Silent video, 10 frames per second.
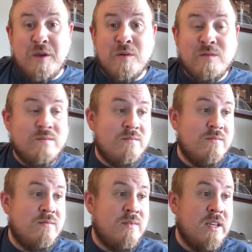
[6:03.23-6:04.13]
you,
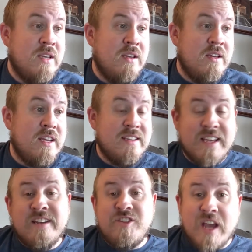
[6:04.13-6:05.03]
is
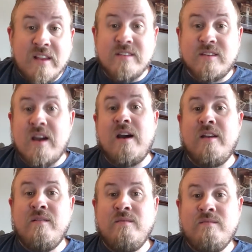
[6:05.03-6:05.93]
a jealous
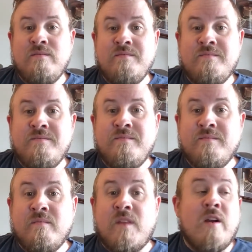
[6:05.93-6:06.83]
God.
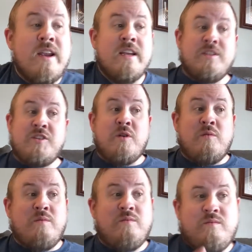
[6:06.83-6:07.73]
All right,
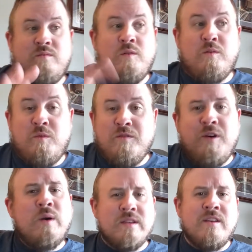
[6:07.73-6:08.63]
so we'll
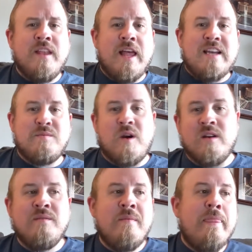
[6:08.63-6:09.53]
focus on the last
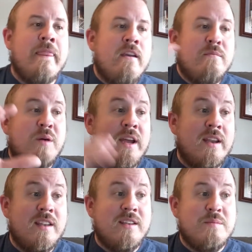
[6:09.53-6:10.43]
part,
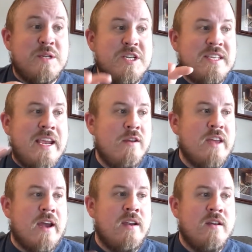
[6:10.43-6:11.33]
but just hear
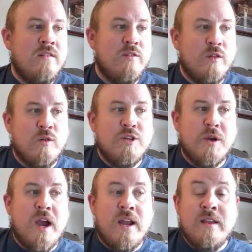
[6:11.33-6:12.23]
that. For the Lord
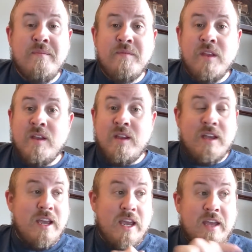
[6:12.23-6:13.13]
your God,
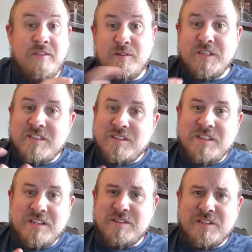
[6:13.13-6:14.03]
and there's
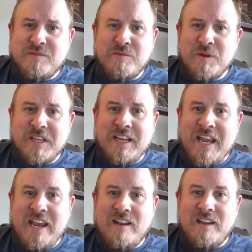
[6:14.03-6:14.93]
this really
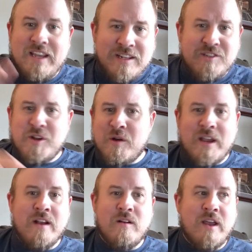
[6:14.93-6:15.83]
neat insert
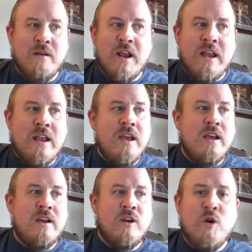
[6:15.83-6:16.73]
here, okay, right?
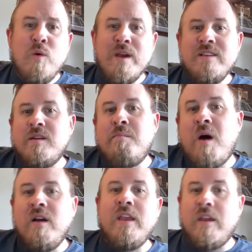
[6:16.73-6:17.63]
Who is
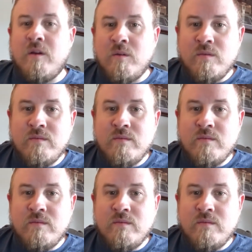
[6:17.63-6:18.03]
among you?